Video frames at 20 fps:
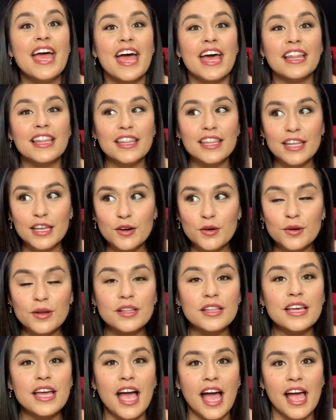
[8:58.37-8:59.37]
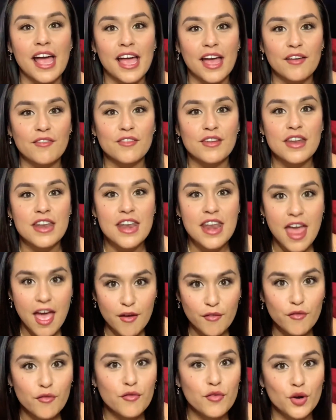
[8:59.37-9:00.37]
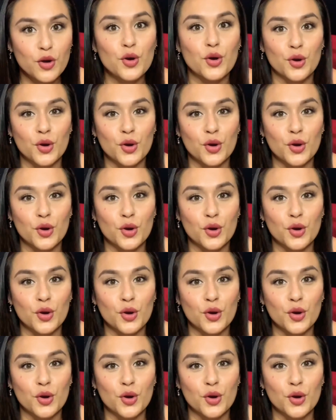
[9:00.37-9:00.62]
And literally, I have never